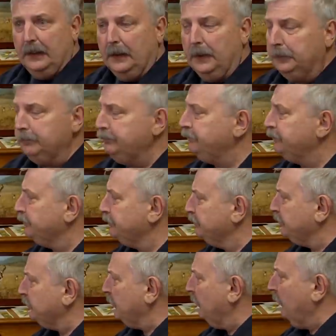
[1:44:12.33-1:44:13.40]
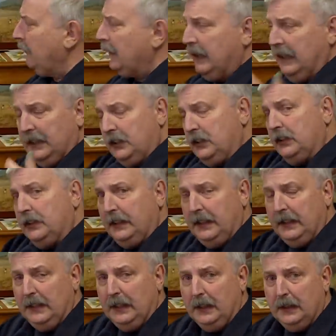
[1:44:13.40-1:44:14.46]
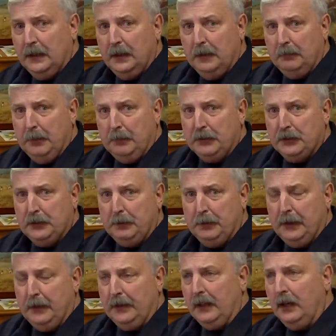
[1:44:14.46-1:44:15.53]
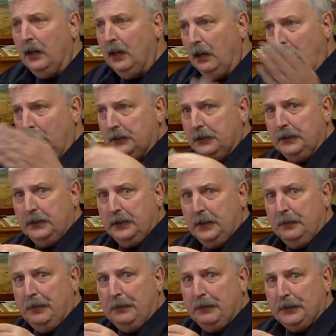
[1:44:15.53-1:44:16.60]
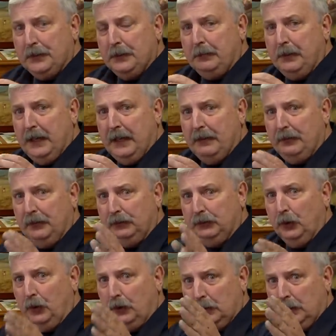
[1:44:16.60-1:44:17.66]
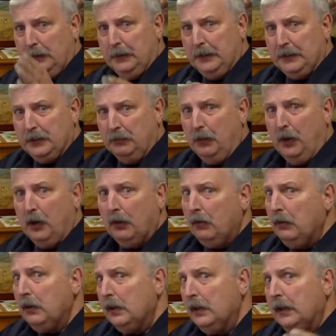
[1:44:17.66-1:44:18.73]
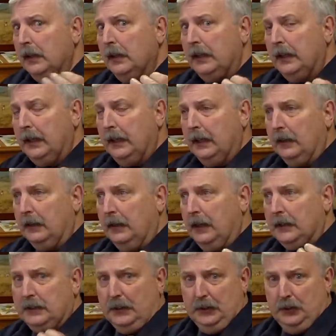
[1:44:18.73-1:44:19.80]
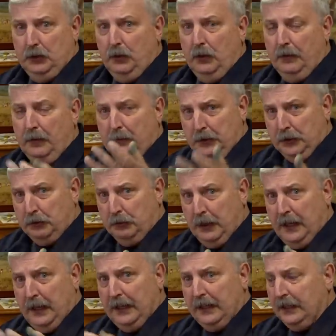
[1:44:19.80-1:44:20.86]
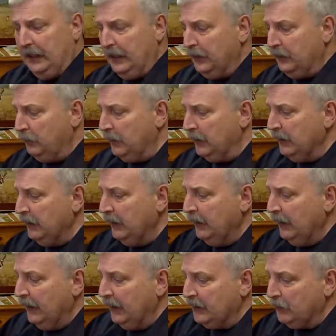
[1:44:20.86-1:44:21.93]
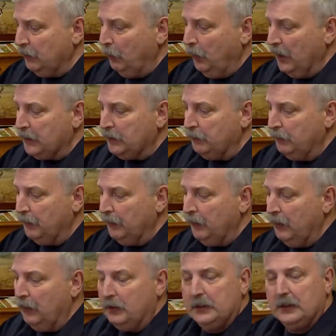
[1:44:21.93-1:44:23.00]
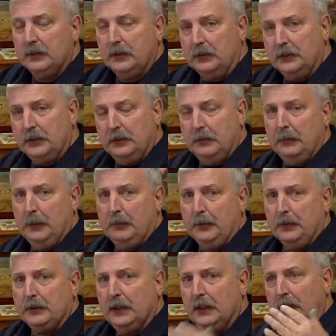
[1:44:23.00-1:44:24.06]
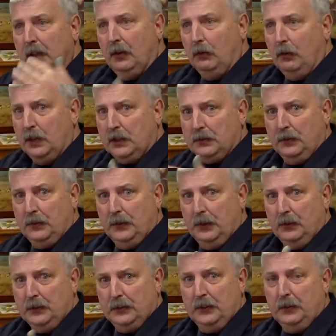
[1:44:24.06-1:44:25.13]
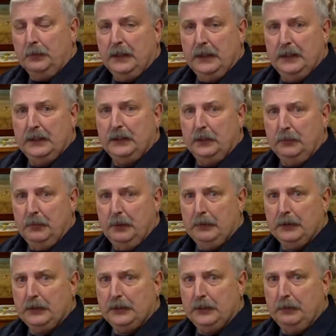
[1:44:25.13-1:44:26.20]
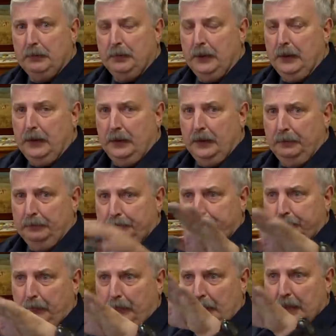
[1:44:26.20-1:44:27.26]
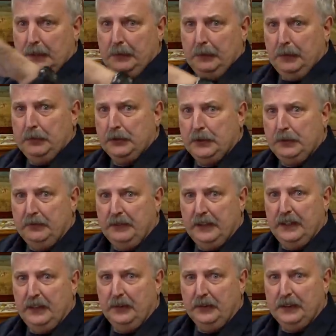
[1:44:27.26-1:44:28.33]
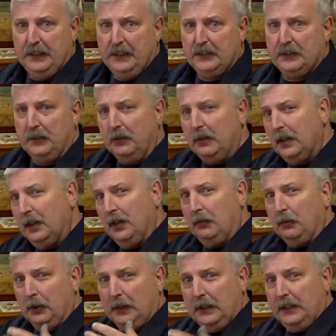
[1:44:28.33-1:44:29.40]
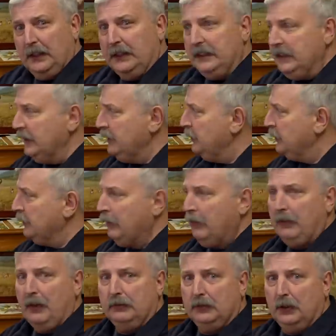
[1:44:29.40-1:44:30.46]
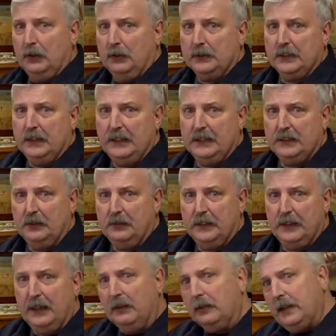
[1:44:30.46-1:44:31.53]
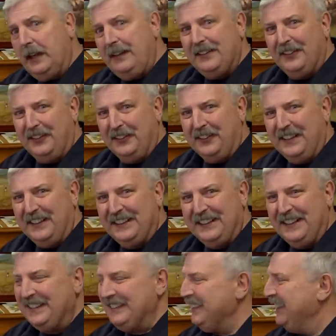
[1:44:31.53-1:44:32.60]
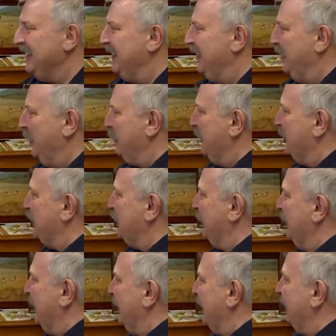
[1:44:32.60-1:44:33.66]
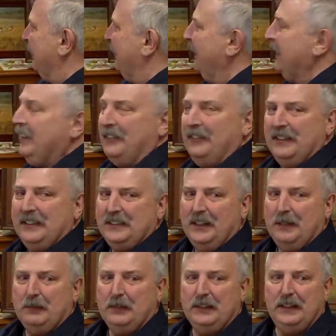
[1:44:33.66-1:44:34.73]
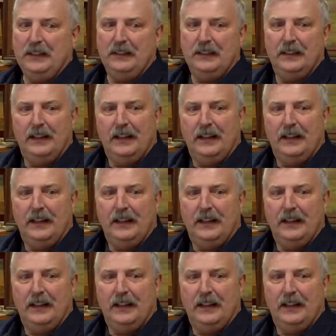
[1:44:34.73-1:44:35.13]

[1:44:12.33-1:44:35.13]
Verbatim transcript: Um, into the uh, membership area. Also into the membership, I have a floral coming tomorrow. Uh, actually, two of them, a tray and another one. And so watch for those, those of you members watch for those. They'll be in your membership um, in the membership video thing. So we're going to continue some of our floral studies over there. Okay. All right, guys. Hope you enjoyed it. I had a great time with you,